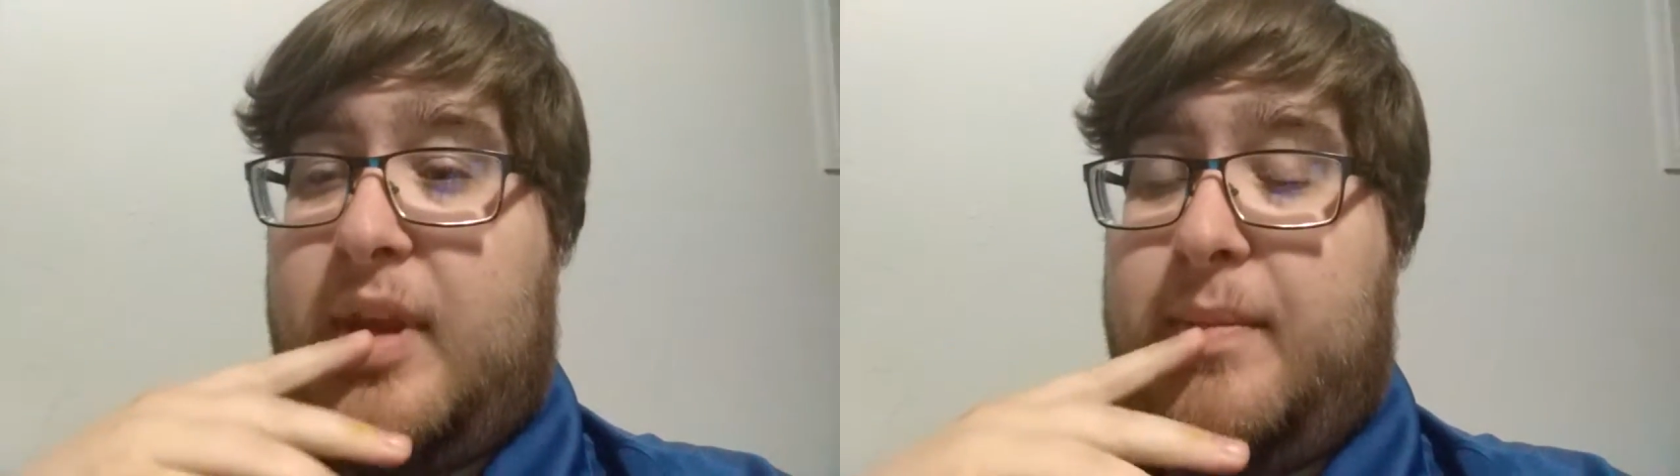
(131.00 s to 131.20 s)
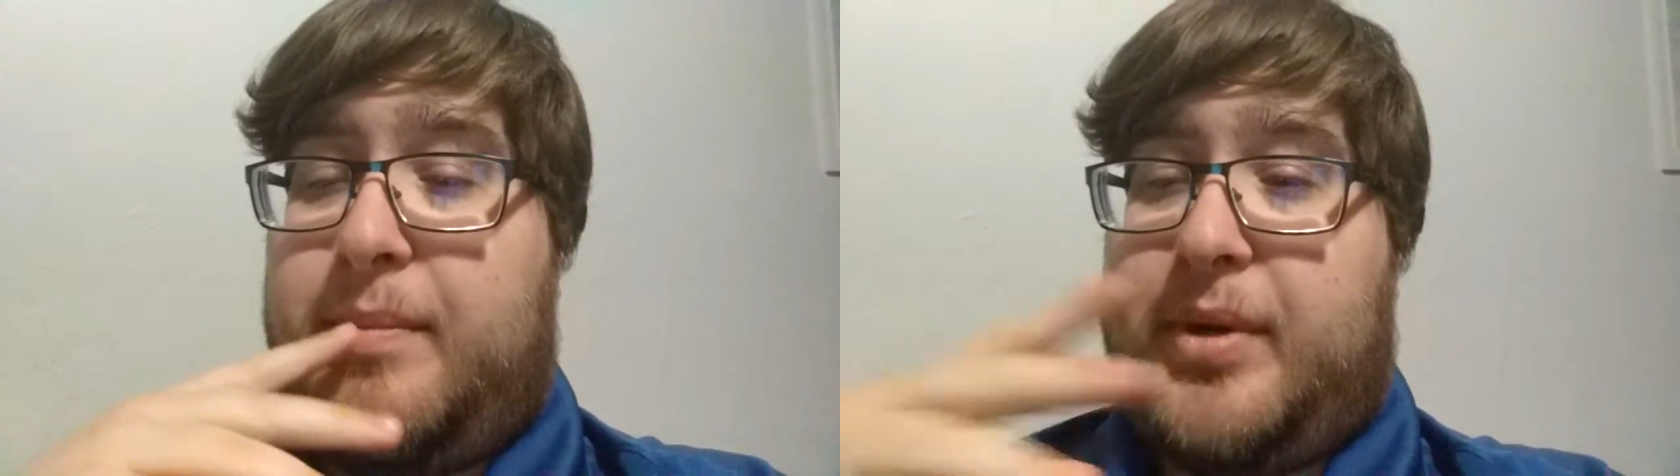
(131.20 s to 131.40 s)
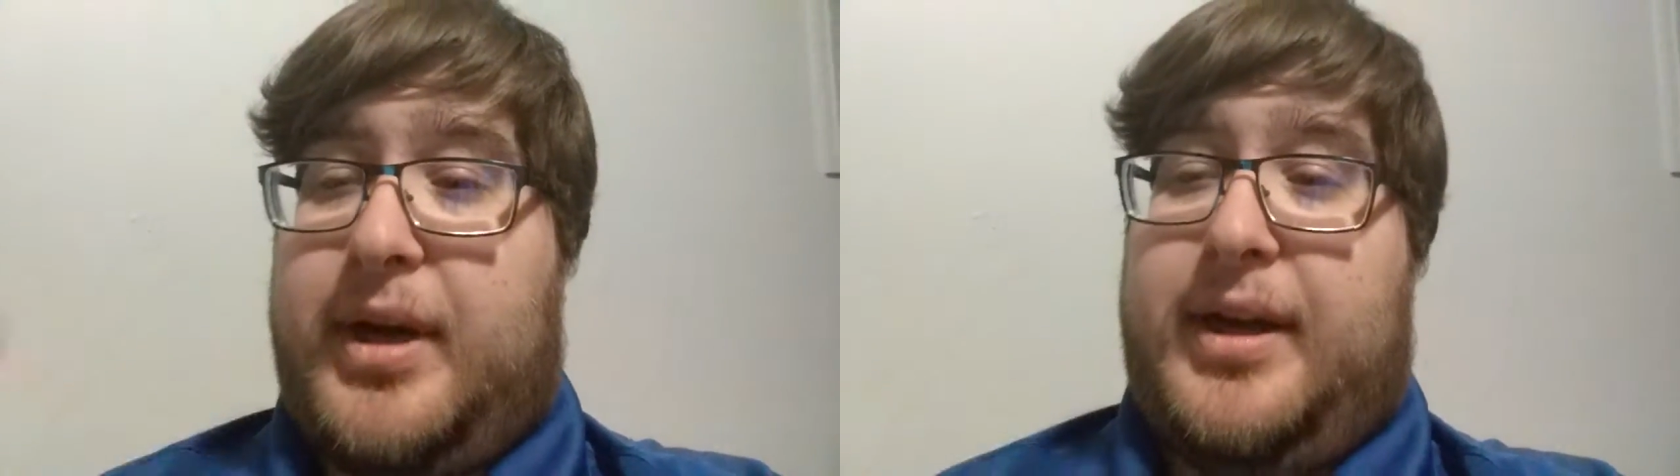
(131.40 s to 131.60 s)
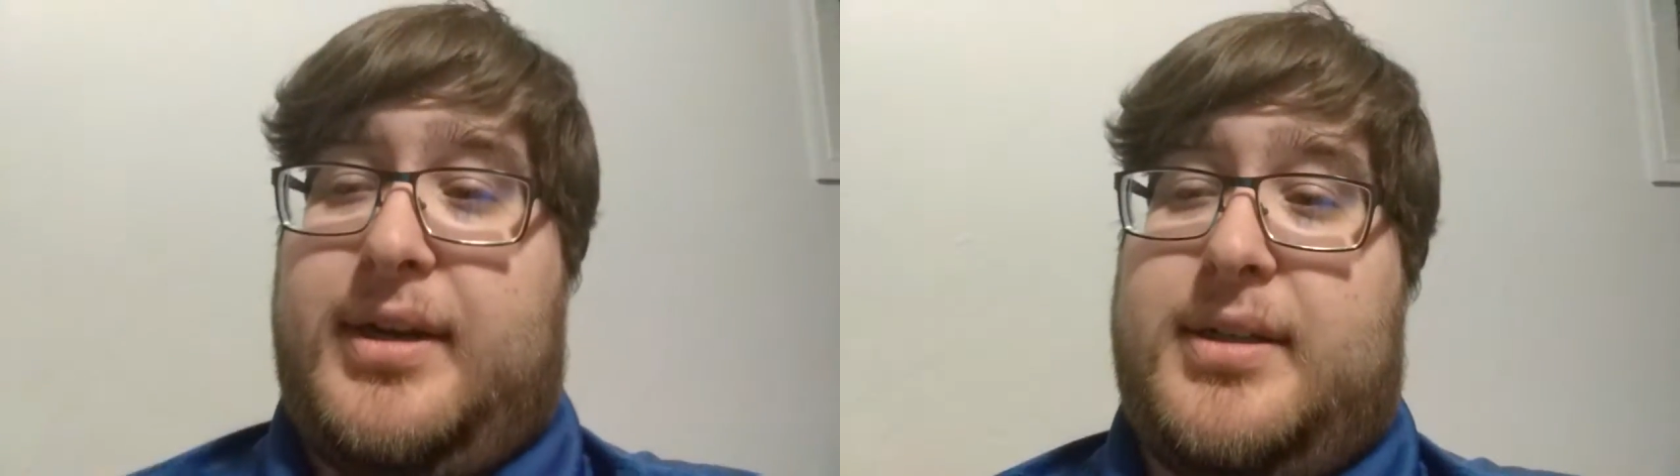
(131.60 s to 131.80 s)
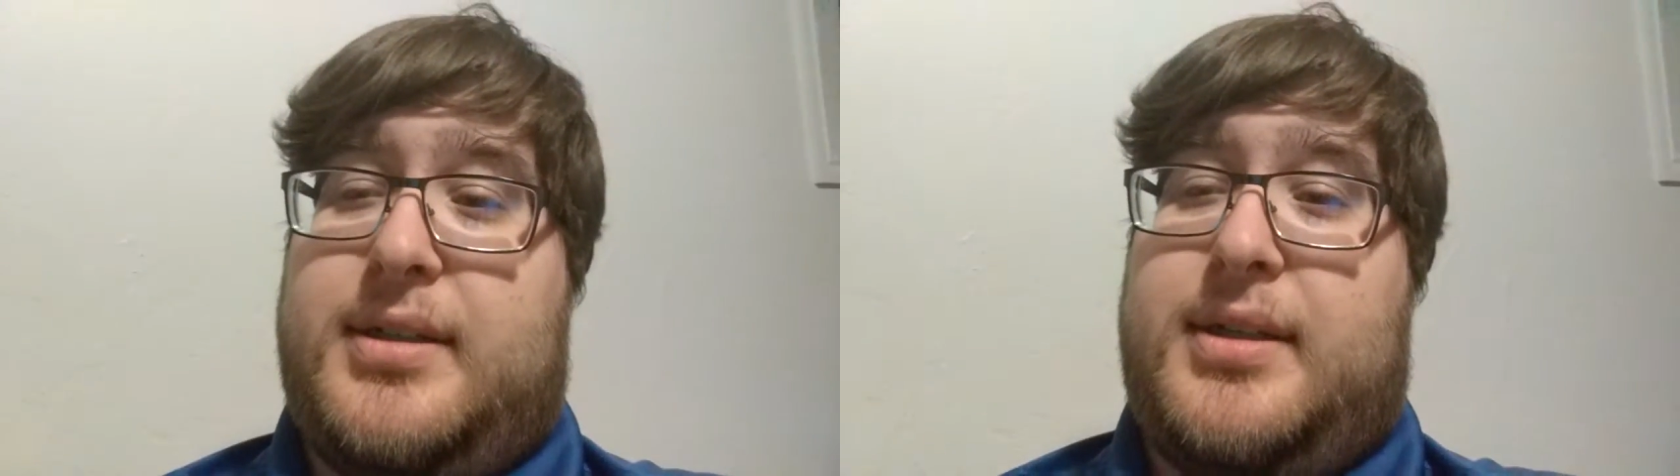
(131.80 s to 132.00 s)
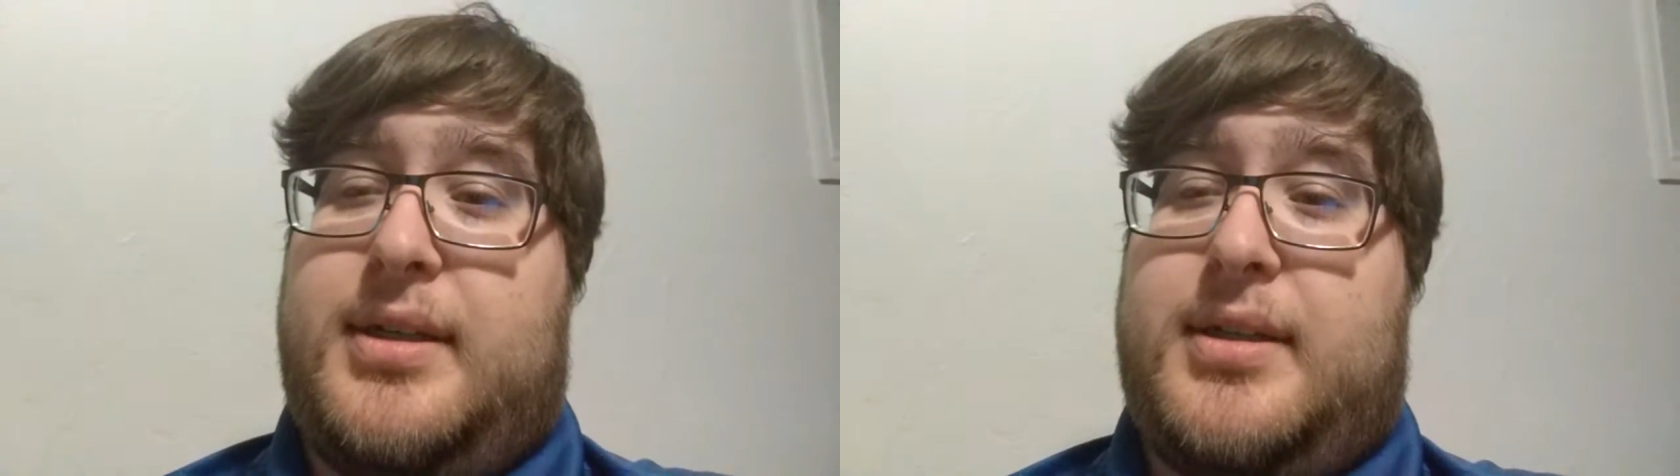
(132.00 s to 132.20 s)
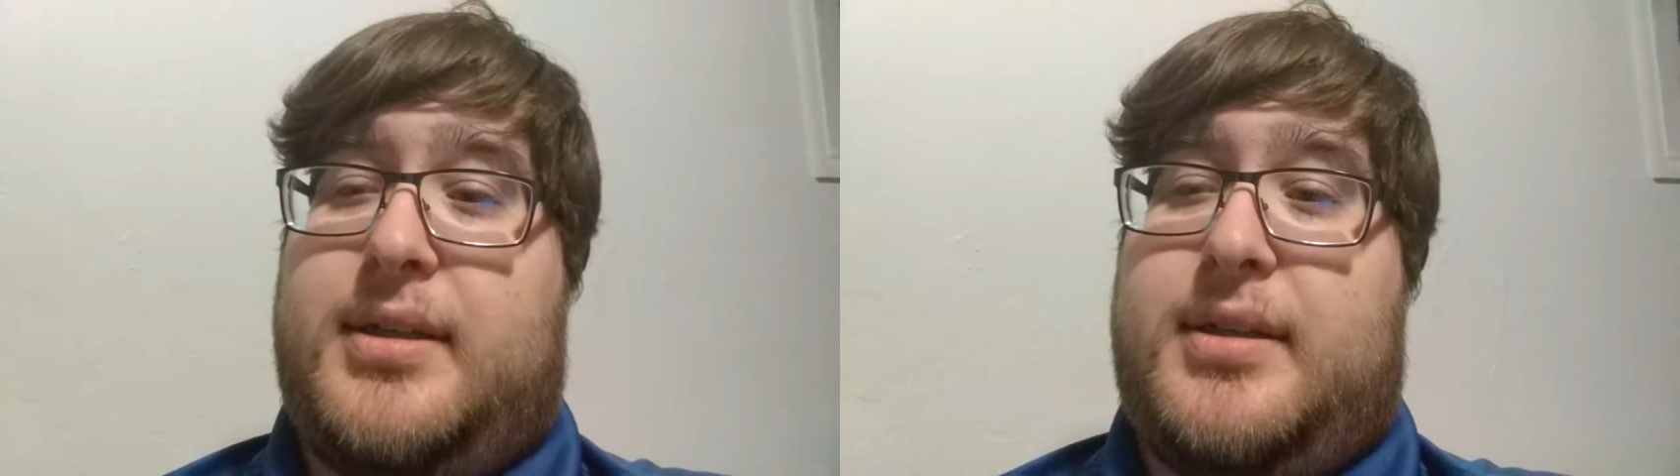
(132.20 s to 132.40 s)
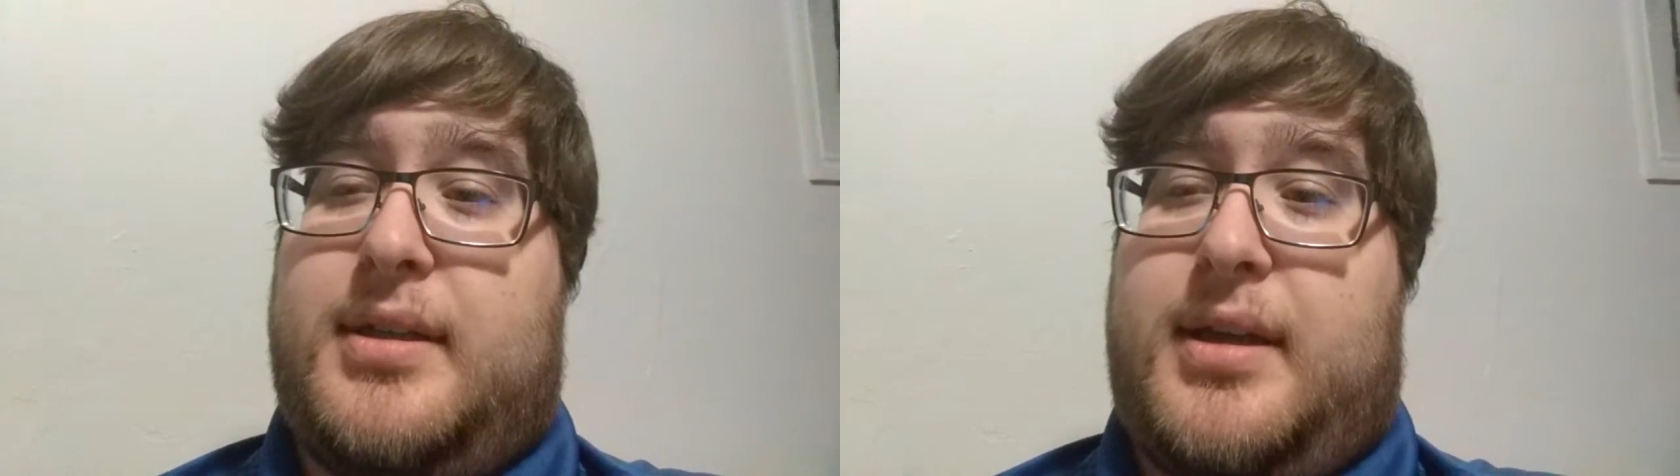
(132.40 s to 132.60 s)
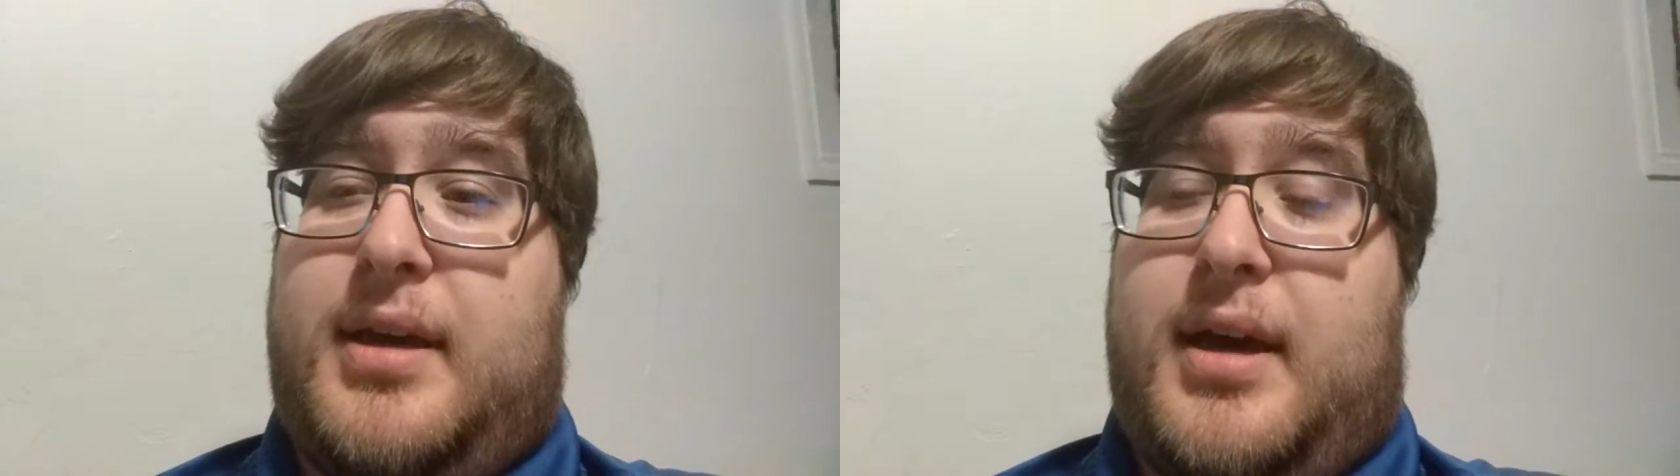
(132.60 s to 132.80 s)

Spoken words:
But uh,